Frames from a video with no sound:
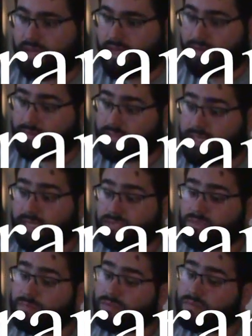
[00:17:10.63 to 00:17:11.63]
It was
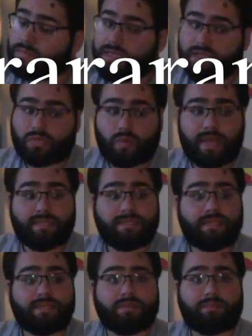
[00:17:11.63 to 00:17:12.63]
actually supposed to be
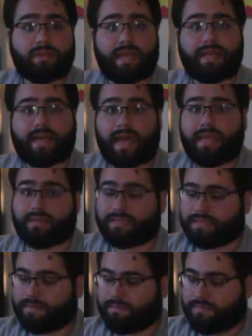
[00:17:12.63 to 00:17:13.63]
twice its planned height.